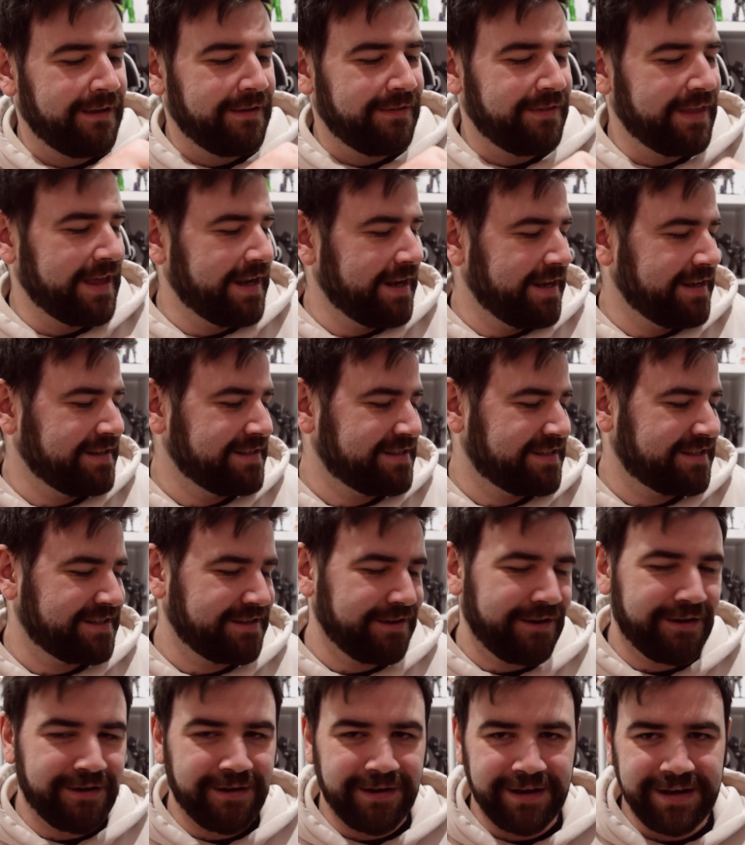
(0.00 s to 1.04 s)
Then
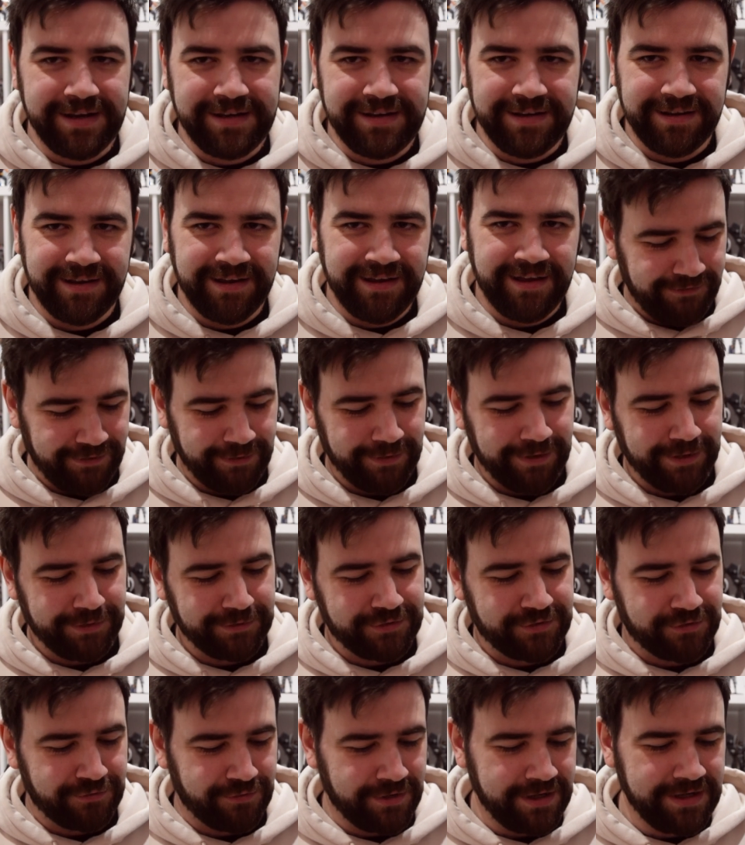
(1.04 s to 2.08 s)
inside, a few little
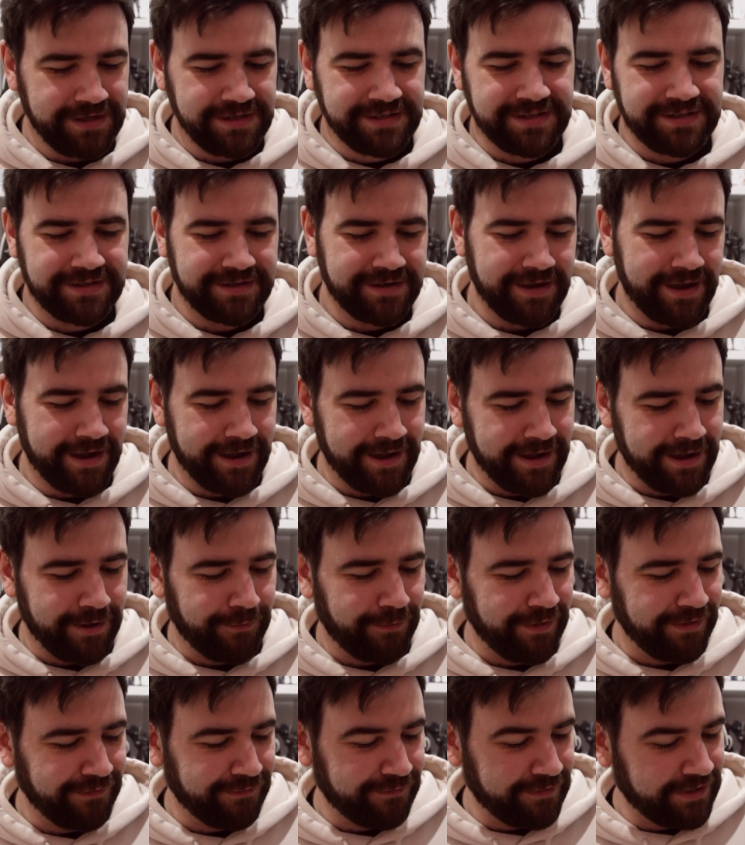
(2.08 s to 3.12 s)
treats.
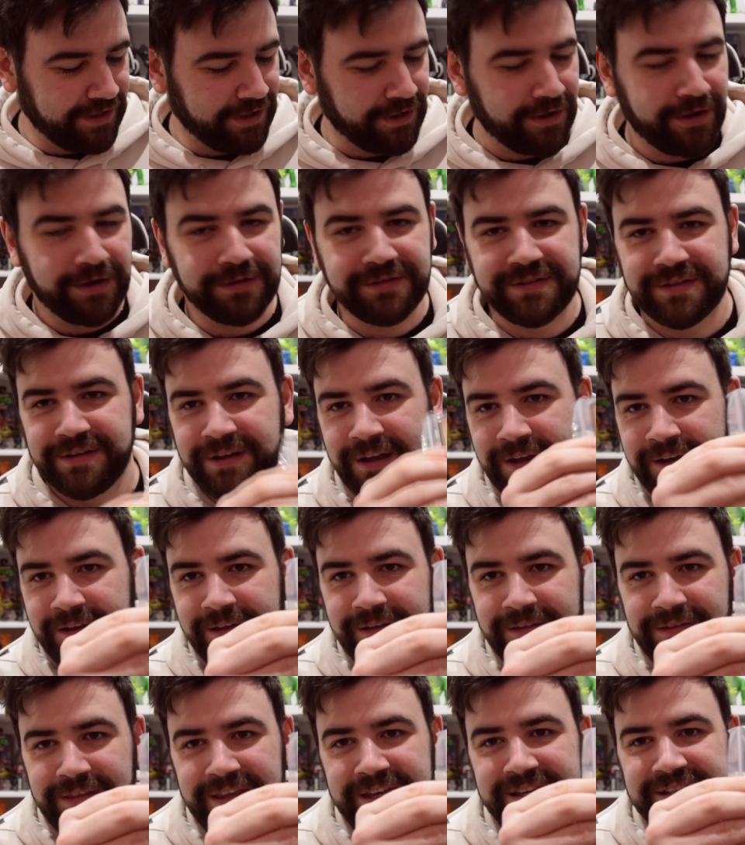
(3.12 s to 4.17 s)
We've got
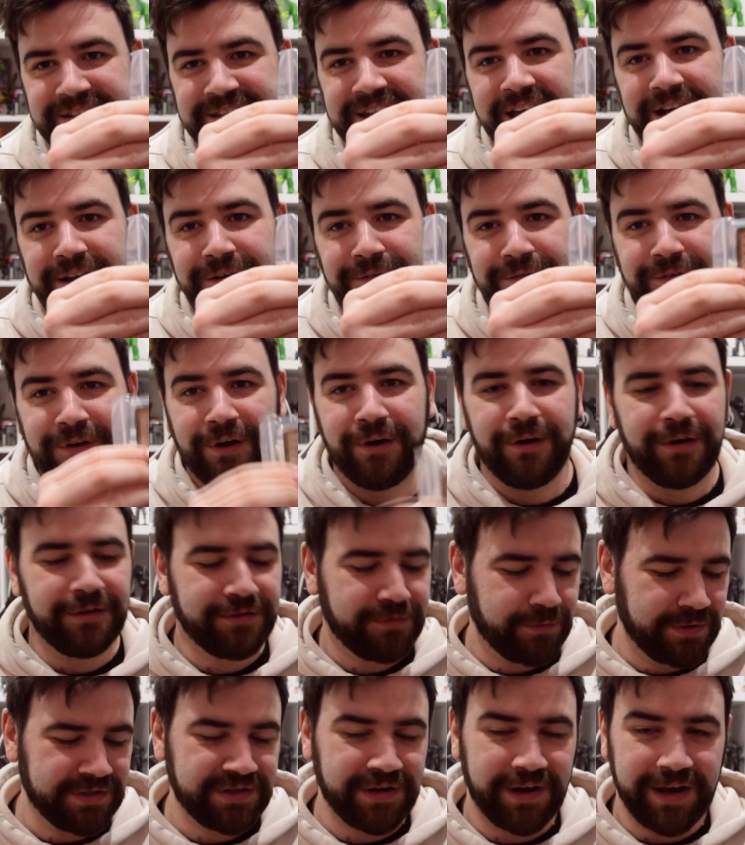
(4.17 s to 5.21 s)
the stack of cards,
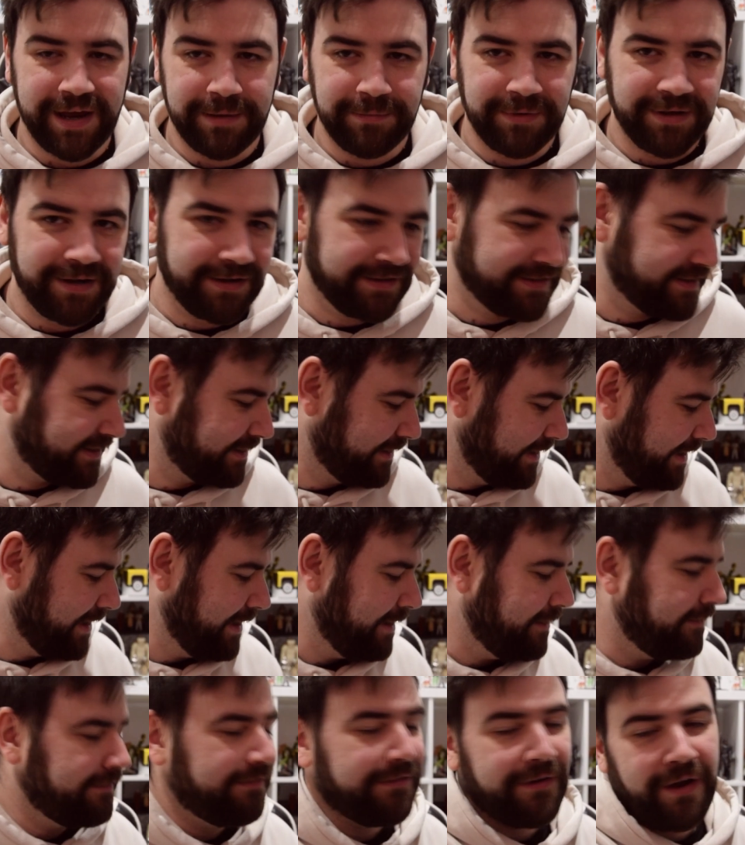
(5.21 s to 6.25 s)
which I am going to
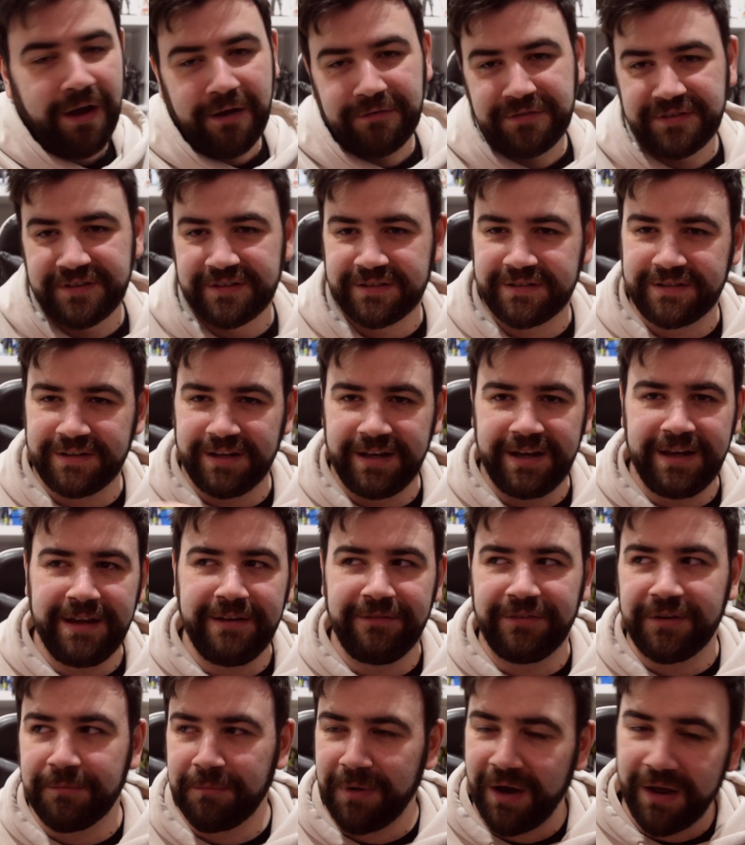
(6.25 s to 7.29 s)
sleeve. I've
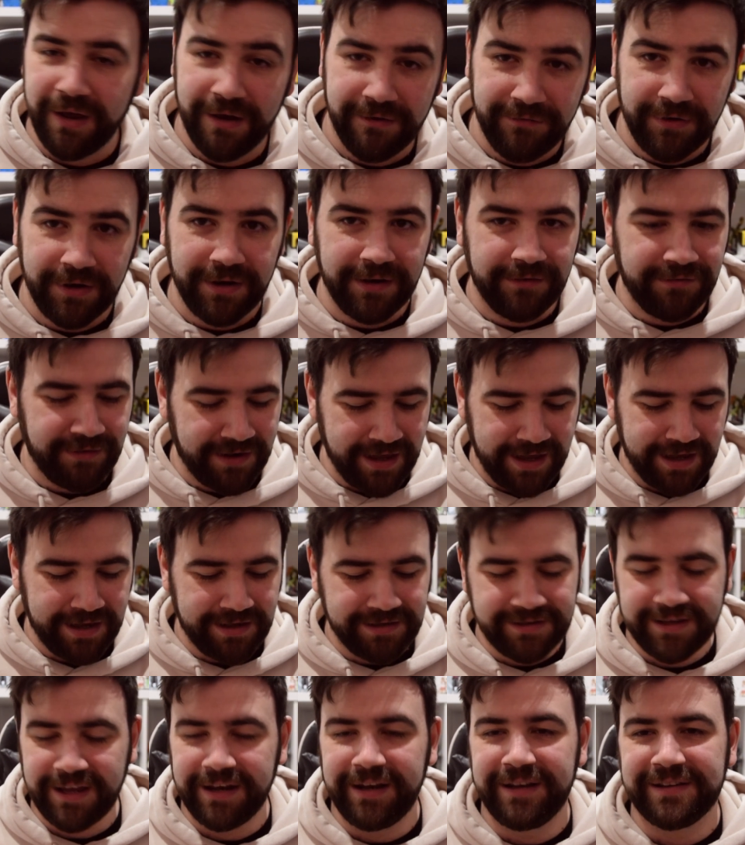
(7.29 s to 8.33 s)
sleeved my other love
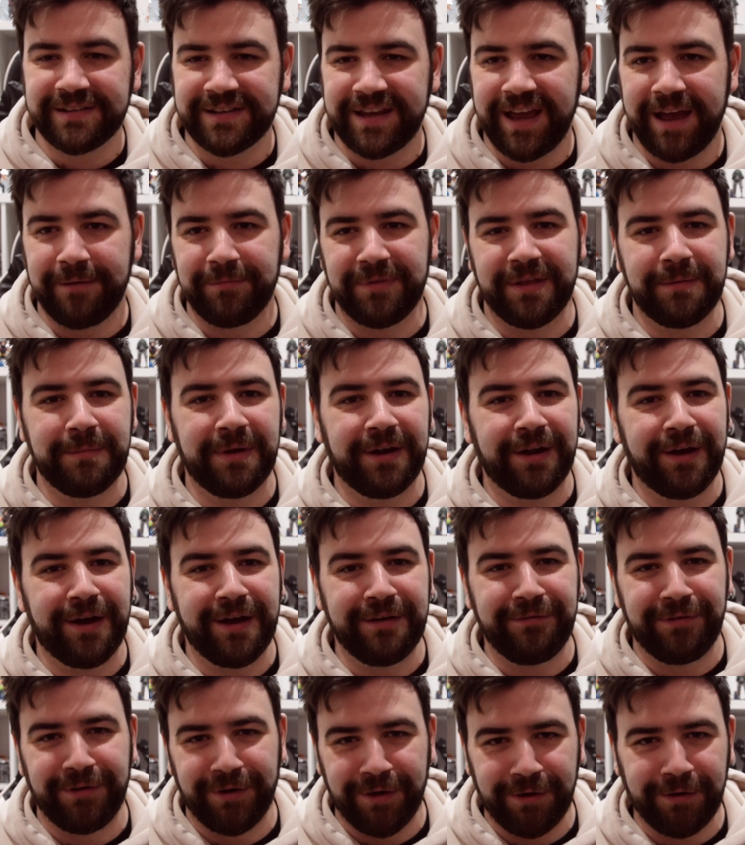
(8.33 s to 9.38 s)
letters and it's kept them
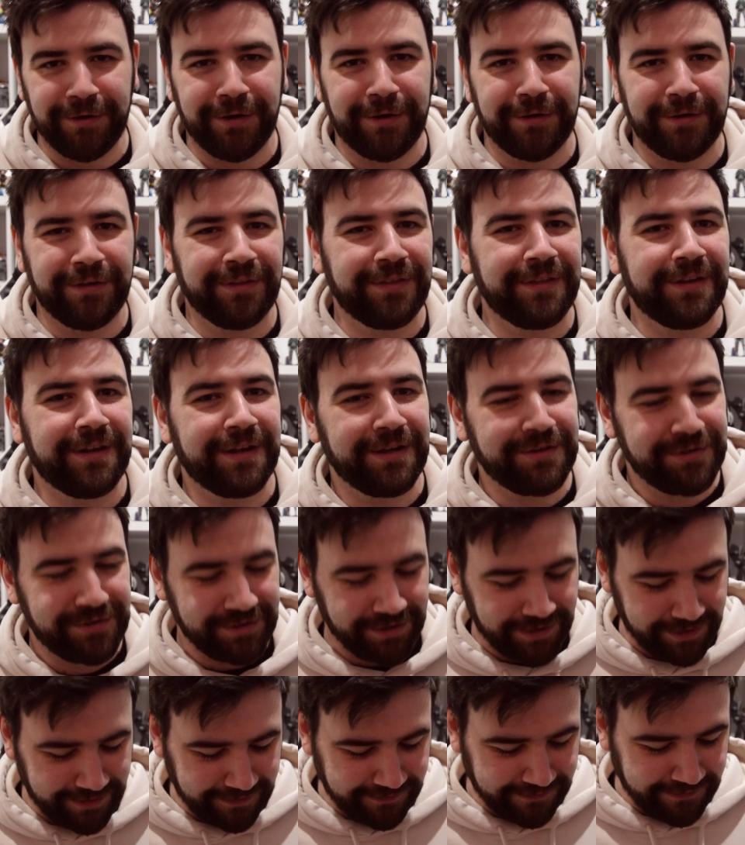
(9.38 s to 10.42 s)
alive a lot longer than they
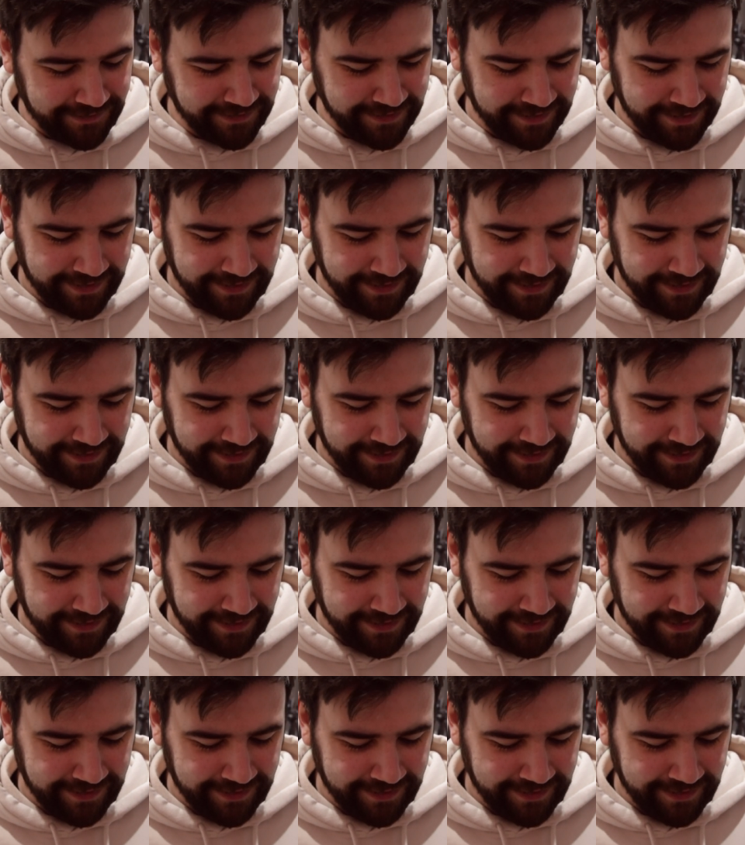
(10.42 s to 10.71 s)
should have.